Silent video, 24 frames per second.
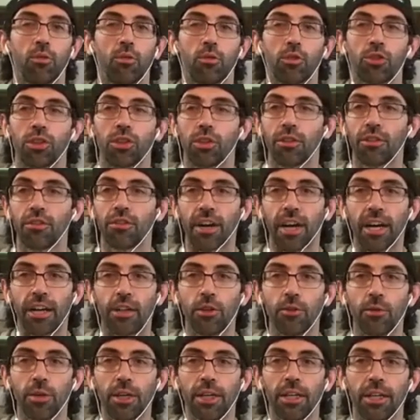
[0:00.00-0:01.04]
We're still
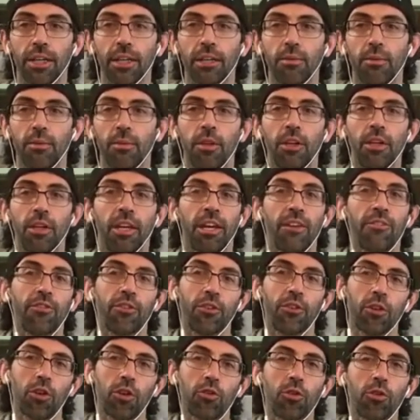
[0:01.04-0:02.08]
evaluating him.
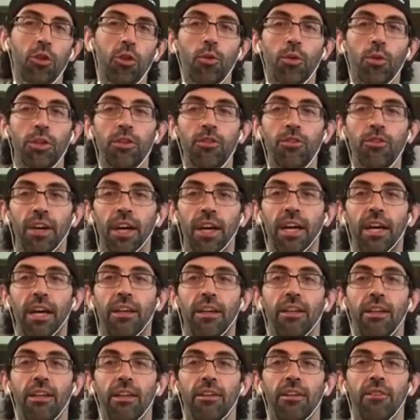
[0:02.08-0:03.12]
If you don't know what you've
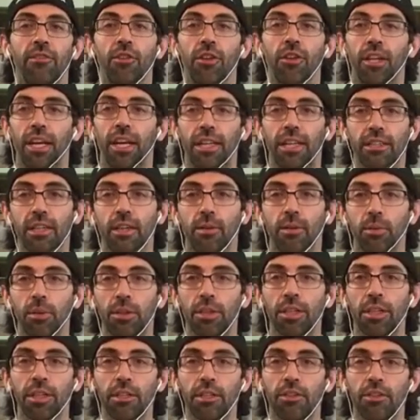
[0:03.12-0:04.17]
had for the last
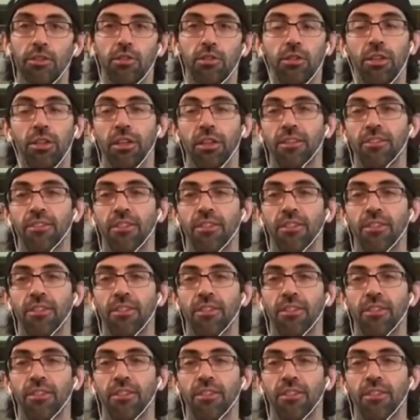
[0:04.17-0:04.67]
couple of years,